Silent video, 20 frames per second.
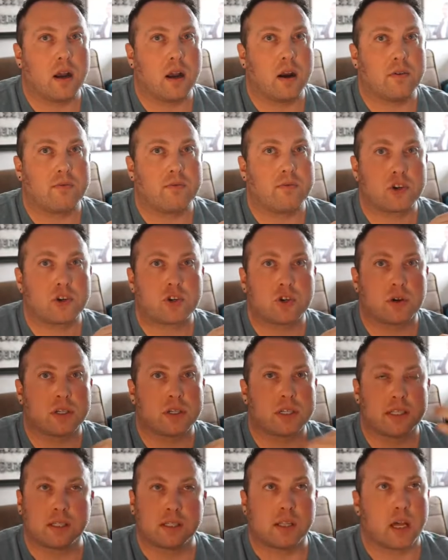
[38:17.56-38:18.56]
for sure,
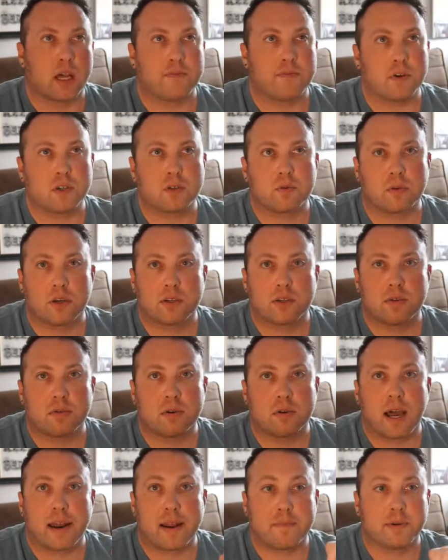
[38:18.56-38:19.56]
since a lot of folks were also
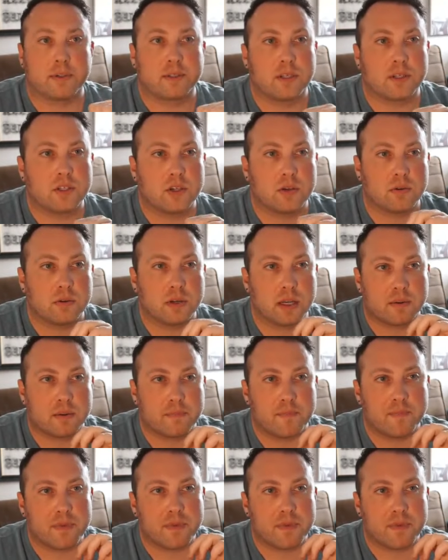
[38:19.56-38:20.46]
not able to tune in.